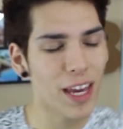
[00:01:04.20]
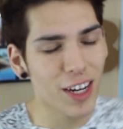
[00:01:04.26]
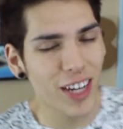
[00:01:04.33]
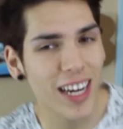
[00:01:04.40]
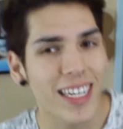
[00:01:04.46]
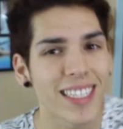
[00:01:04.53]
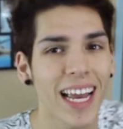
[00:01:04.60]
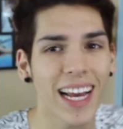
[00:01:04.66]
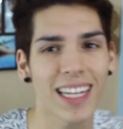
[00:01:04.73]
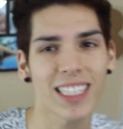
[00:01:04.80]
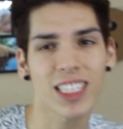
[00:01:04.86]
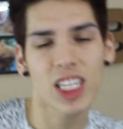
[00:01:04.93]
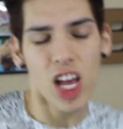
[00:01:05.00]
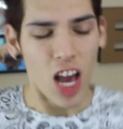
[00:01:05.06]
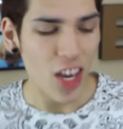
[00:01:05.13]
here, you gotta
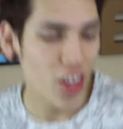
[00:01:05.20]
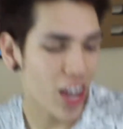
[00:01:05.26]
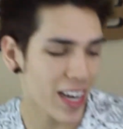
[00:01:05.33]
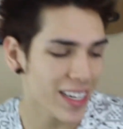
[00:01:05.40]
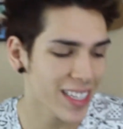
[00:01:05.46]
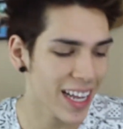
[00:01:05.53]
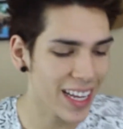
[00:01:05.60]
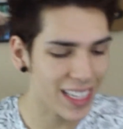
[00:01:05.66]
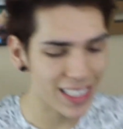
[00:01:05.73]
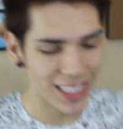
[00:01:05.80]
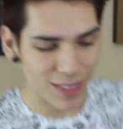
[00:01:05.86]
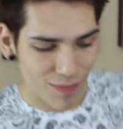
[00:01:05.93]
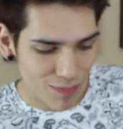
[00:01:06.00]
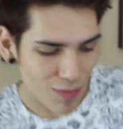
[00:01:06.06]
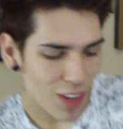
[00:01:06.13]
dance. You gotta
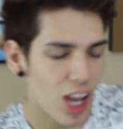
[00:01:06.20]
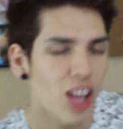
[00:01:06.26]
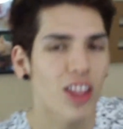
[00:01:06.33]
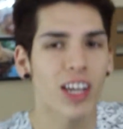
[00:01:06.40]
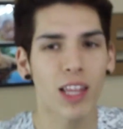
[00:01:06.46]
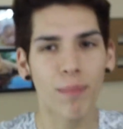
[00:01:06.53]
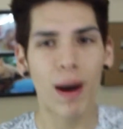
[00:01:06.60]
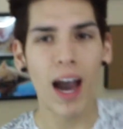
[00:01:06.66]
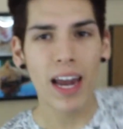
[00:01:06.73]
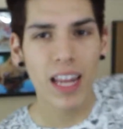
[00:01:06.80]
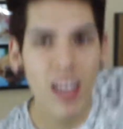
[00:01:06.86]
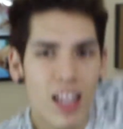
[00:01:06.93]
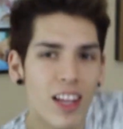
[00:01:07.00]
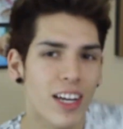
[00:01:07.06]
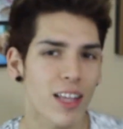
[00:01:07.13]
dance. Look at the
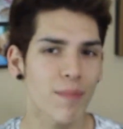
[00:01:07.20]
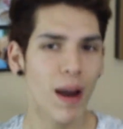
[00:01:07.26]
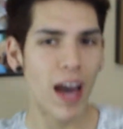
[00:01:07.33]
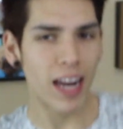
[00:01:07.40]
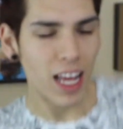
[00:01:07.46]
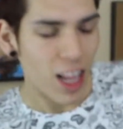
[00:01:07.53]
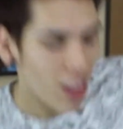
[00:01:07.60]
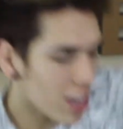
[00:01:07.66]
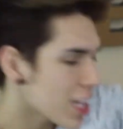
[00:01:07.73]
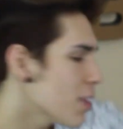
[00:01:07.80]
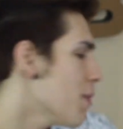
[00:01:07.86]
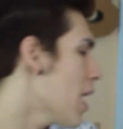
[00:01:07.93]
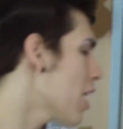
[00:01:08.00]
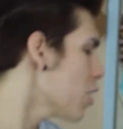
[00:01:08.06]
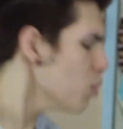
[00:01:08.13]
body, look at the body, look at
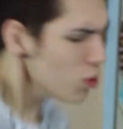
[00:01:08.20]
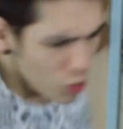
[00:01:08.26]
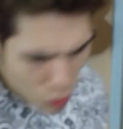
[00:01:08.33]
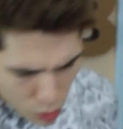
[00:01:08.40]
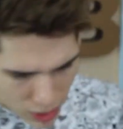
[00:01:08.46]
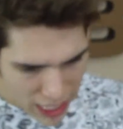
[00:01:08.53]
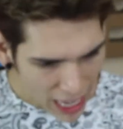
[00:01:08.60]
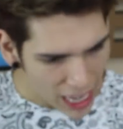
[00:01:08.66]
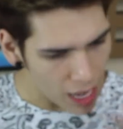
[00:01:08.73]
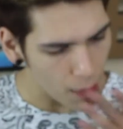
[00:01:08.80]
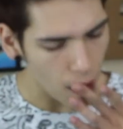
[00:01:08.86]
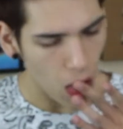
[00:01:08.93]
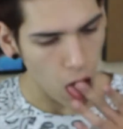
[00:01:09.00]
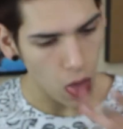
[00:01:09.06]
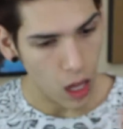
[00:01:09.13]
the body. Ooh,
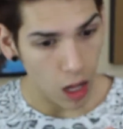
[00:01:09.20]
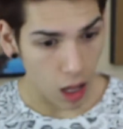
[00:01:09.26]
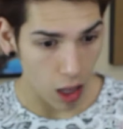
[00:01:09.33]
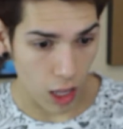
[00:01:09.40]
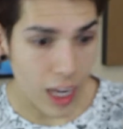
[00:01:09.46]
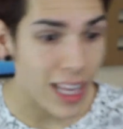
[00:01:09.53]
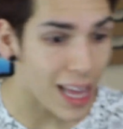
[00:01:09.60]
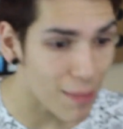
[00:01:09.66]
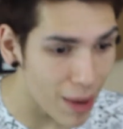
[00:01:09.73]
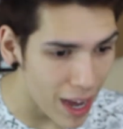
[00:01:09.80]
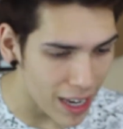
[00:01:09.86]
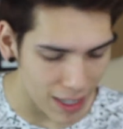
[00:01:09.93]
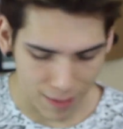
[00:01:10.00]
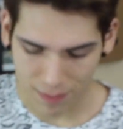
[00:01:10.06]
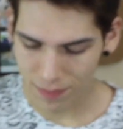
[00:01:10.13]
damn, look at that
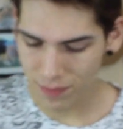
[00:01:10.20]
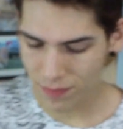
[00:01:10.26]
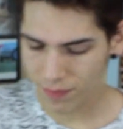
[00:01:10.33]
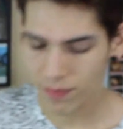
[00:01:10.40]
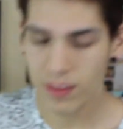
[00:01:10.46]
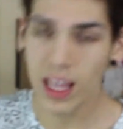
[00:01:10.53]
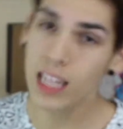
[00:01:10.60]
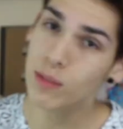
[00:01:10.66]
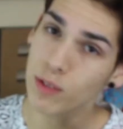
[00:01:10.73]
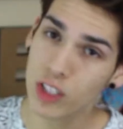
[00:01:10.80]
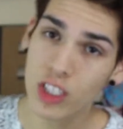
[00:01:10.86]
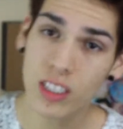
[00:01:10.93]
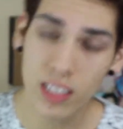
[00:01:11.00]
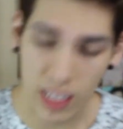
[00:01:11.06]
body. That's what she's